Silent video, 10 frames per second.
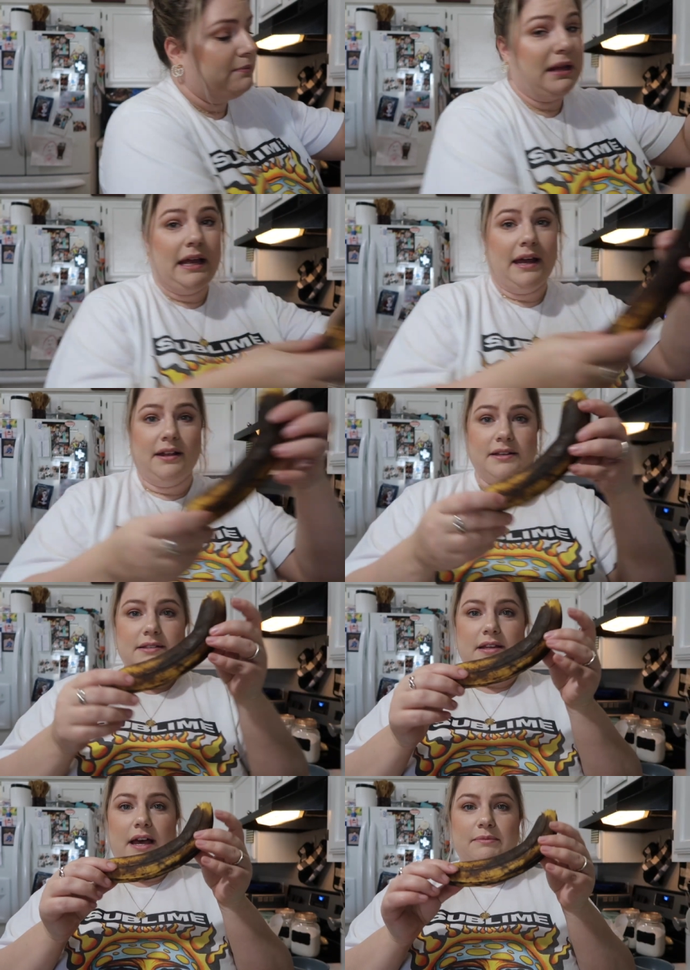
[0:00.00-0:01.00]
the bananas
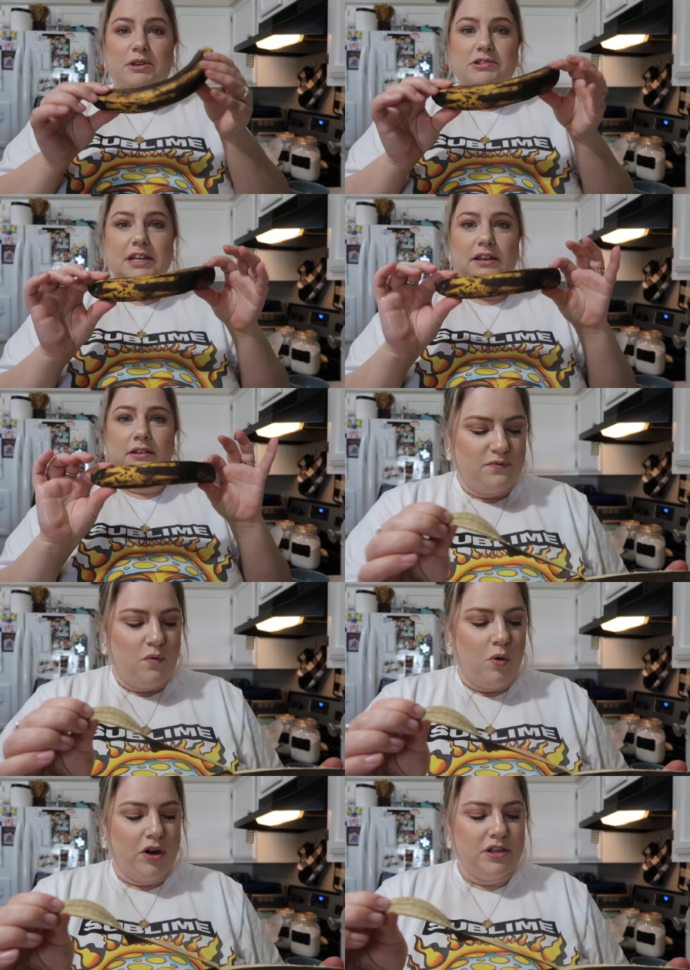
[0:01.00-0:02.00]
that I'm using.
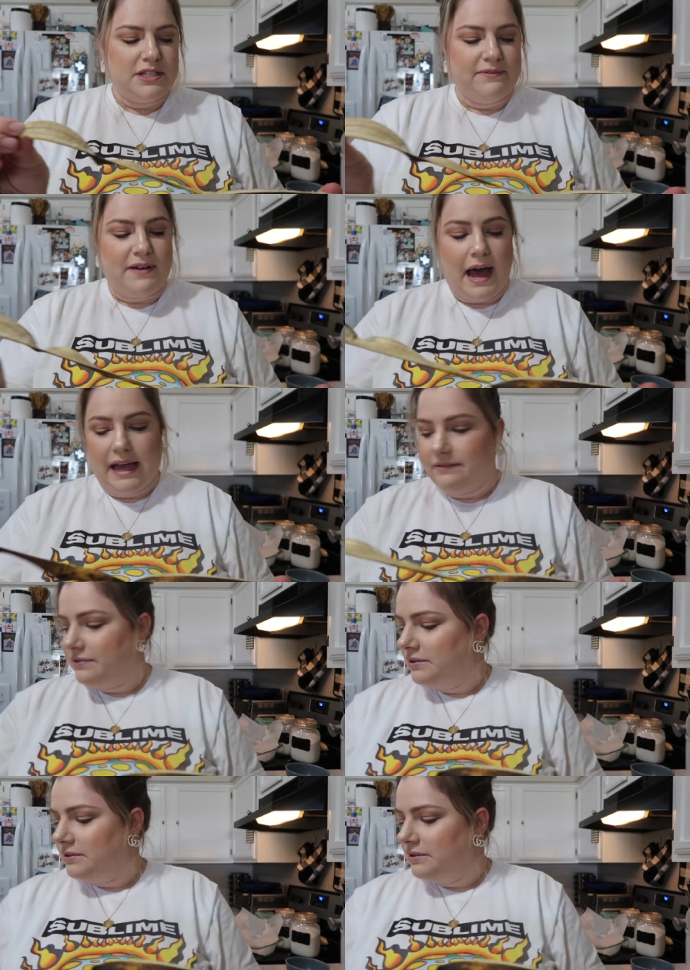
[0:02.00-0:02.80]
4 to 5